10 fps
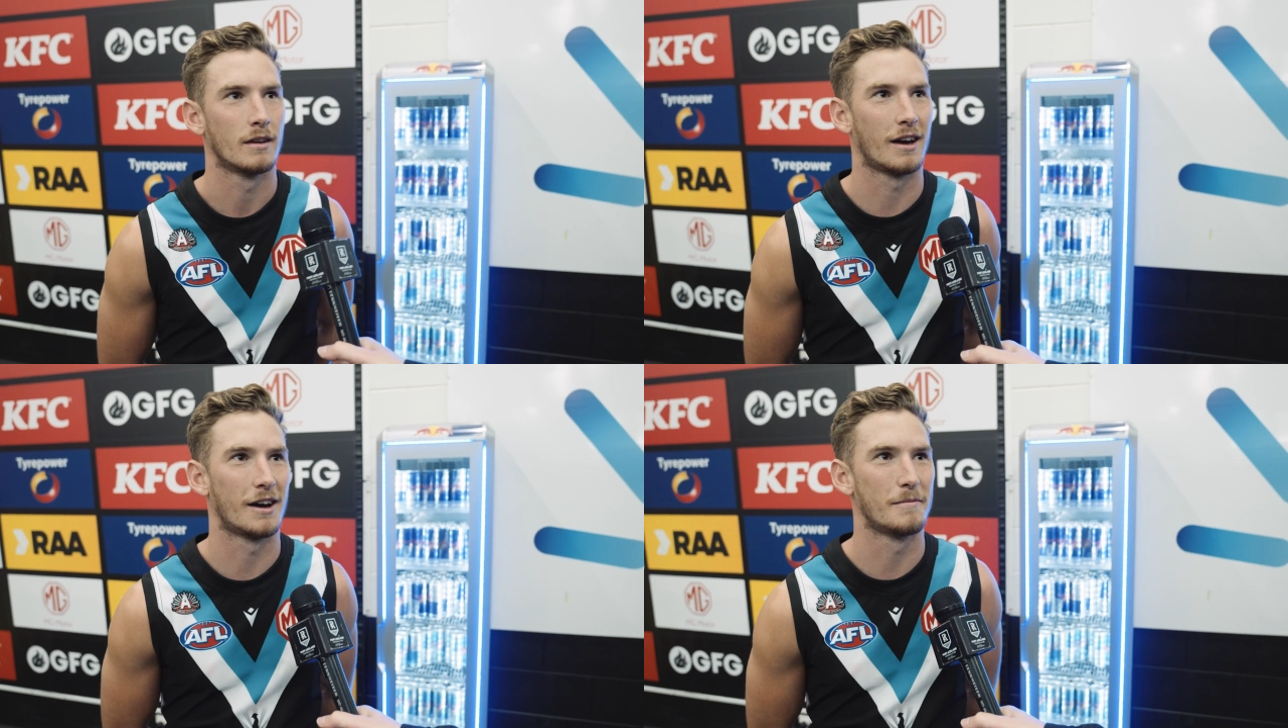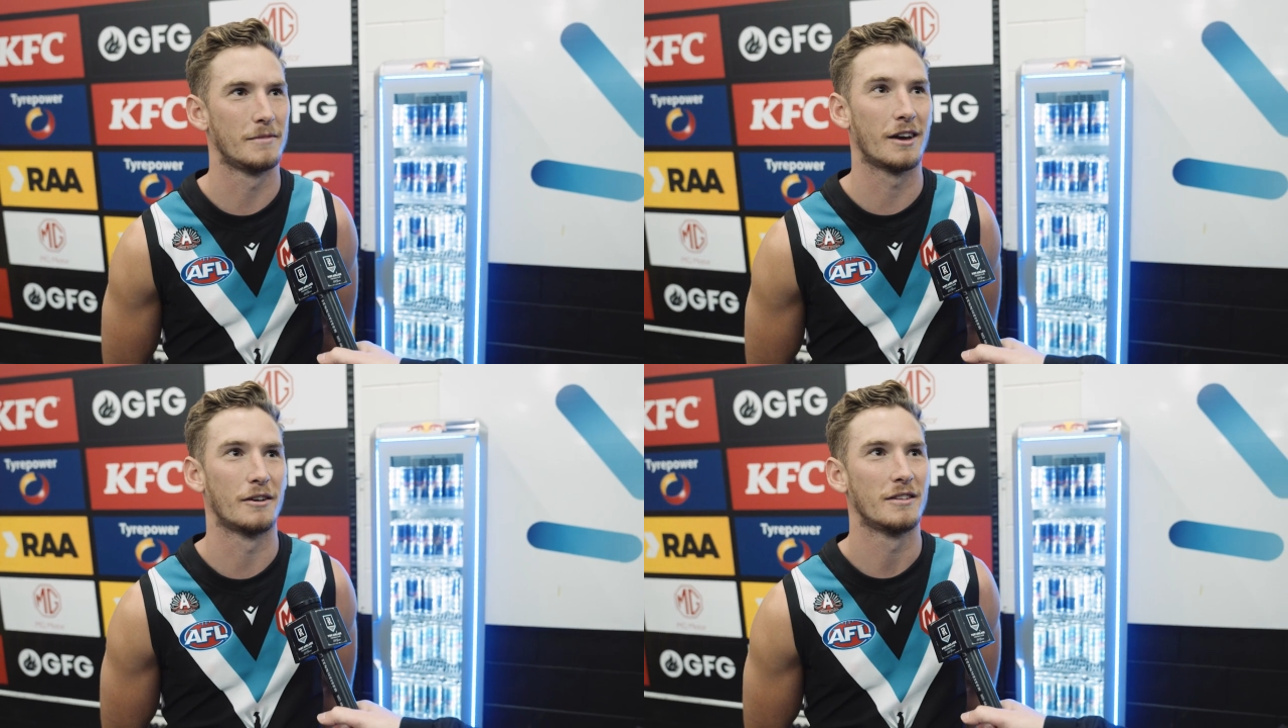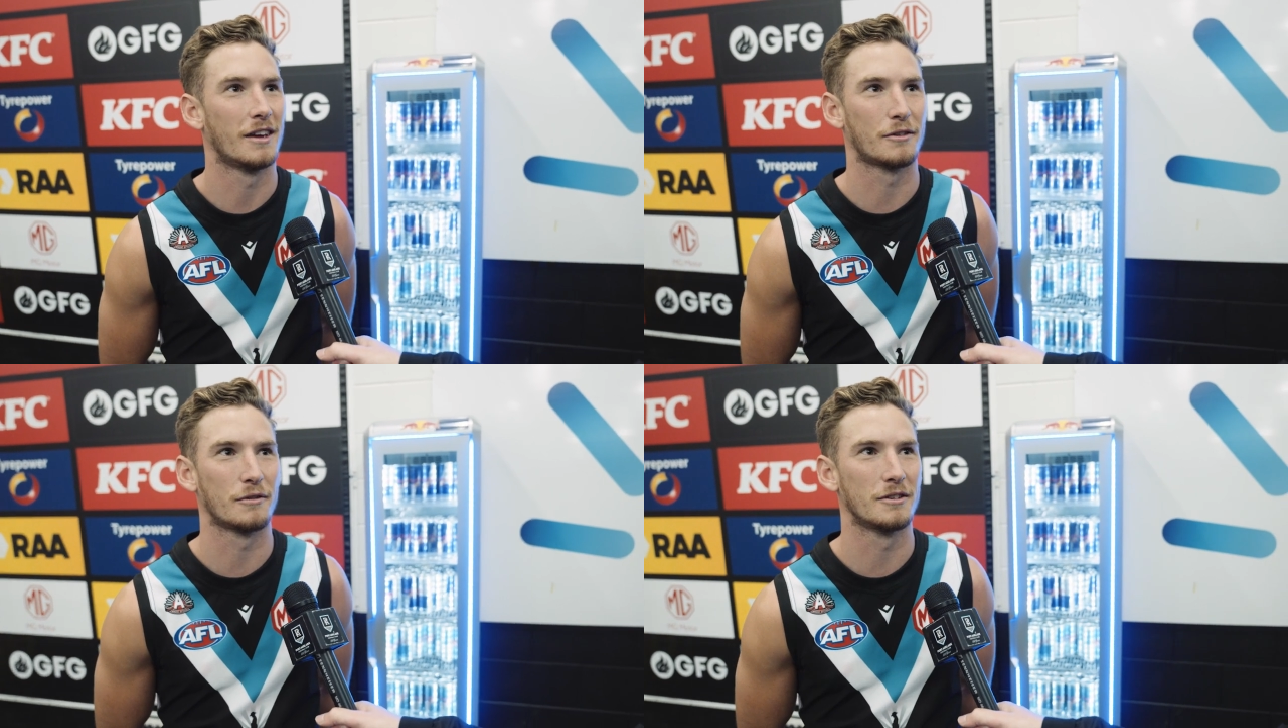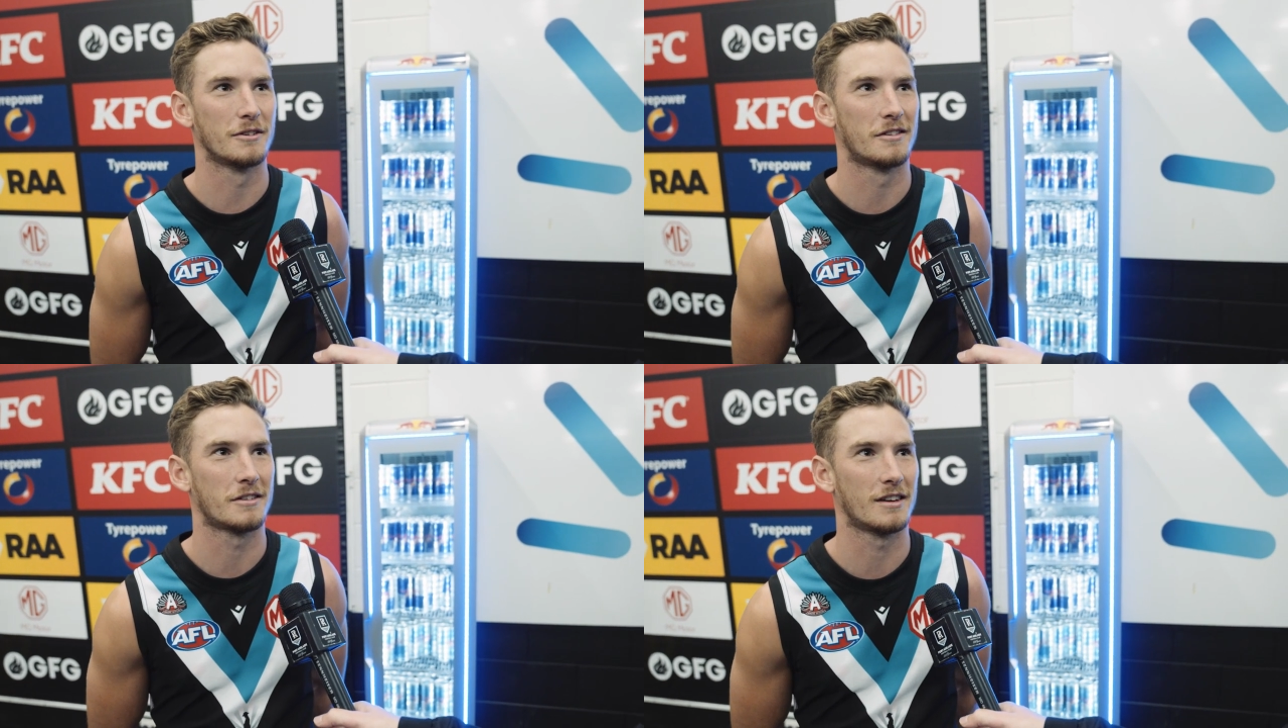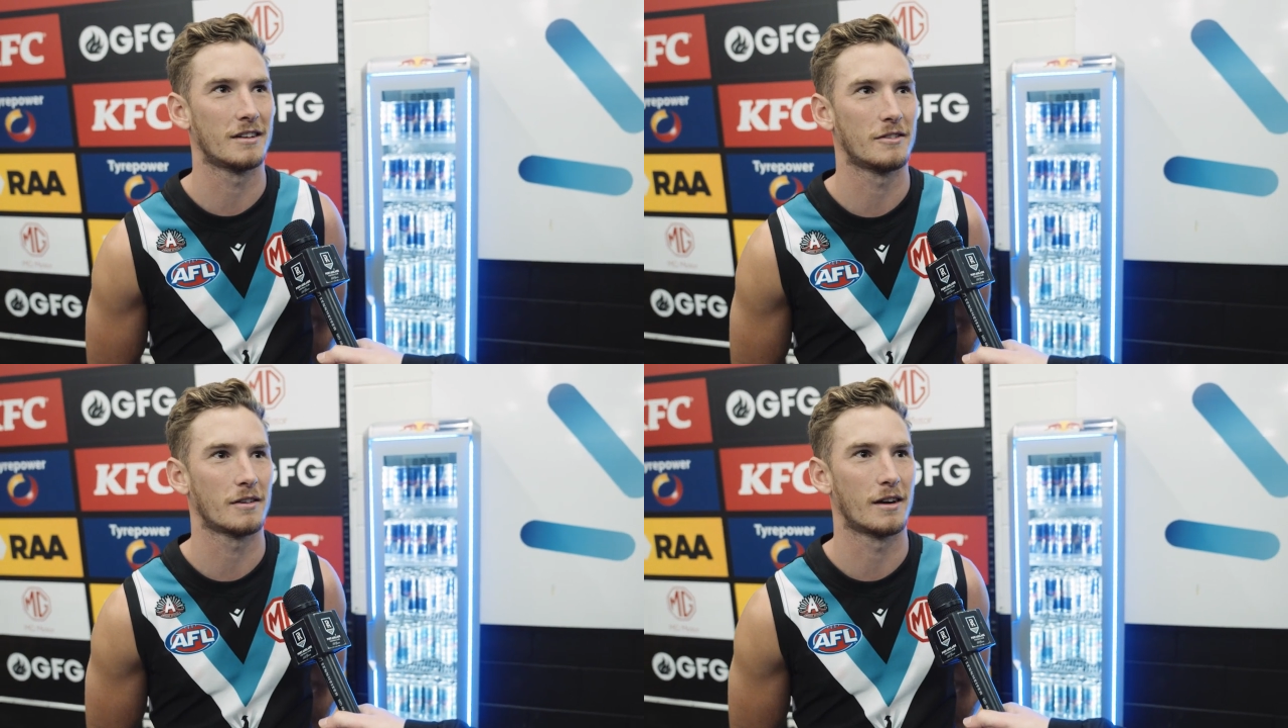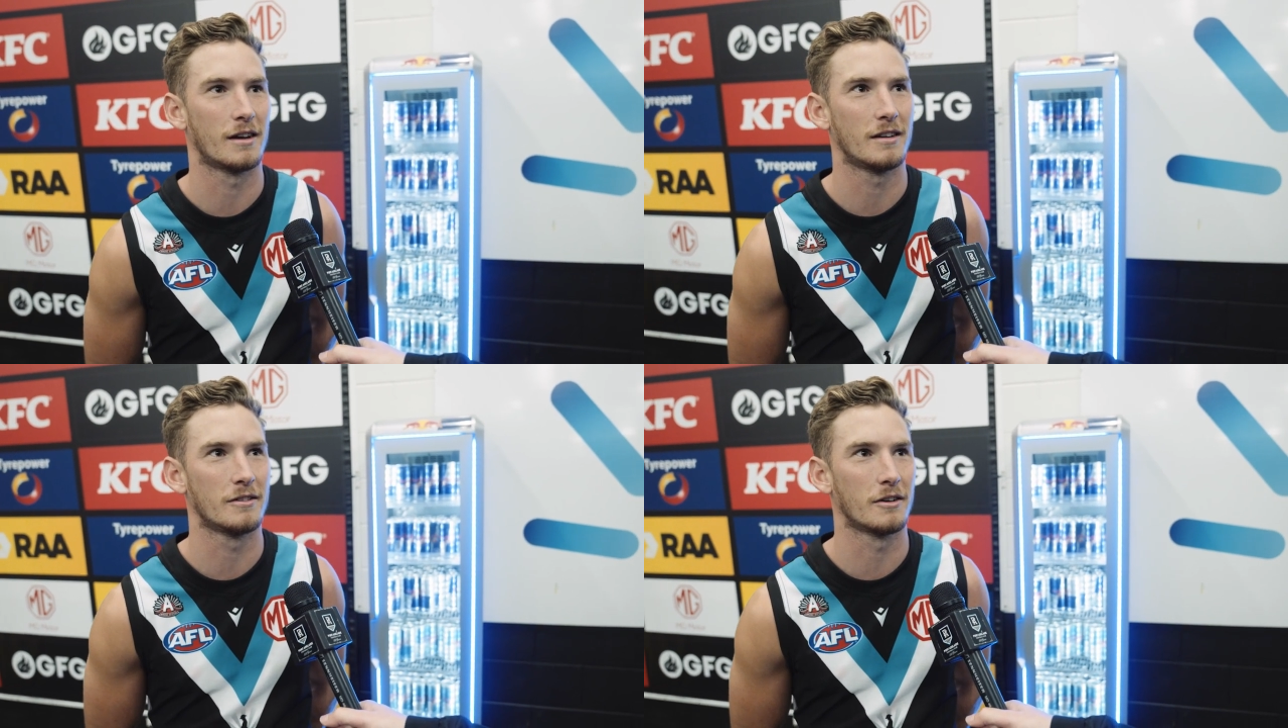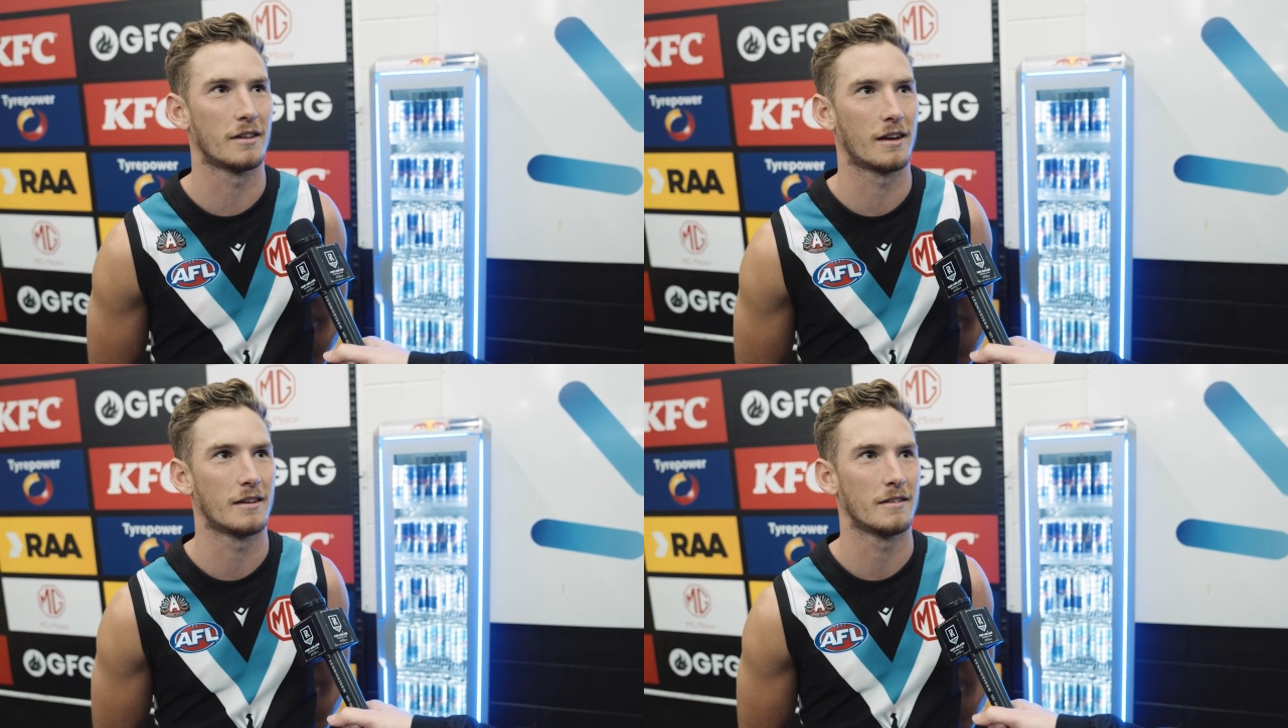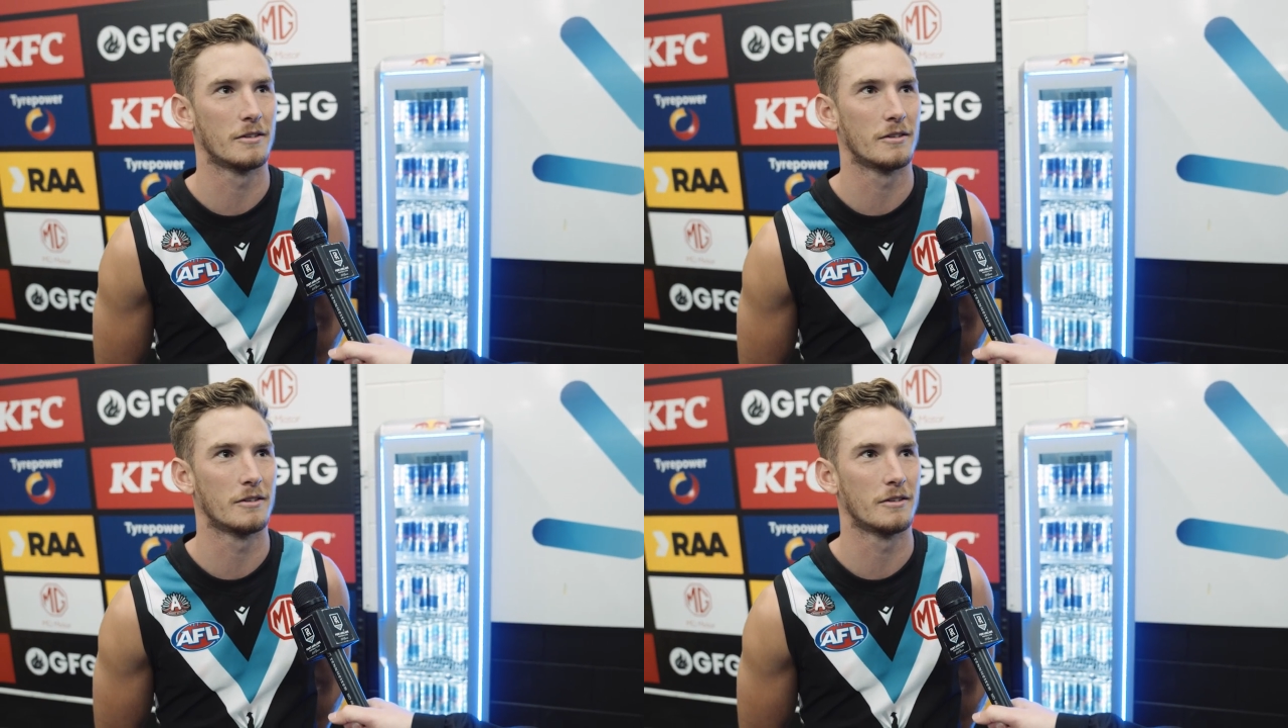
Yeah, it's really good to see. He's got that